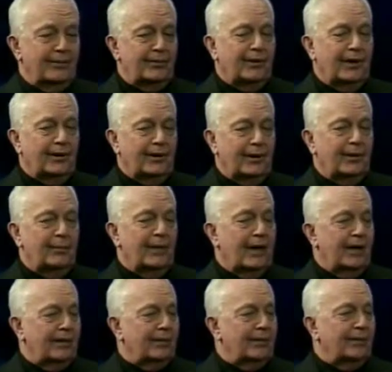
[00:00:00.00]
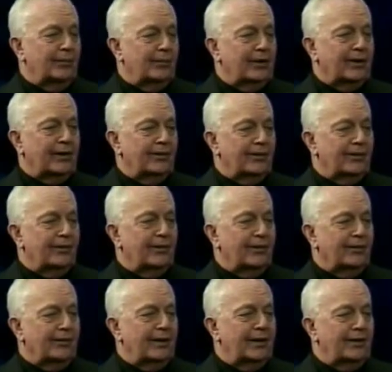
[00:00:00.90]
checking them out and making sure
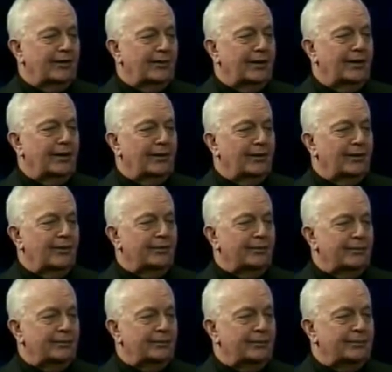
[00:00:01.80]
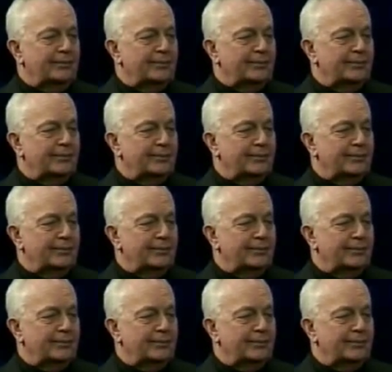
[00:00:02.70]
everything's ready to go. You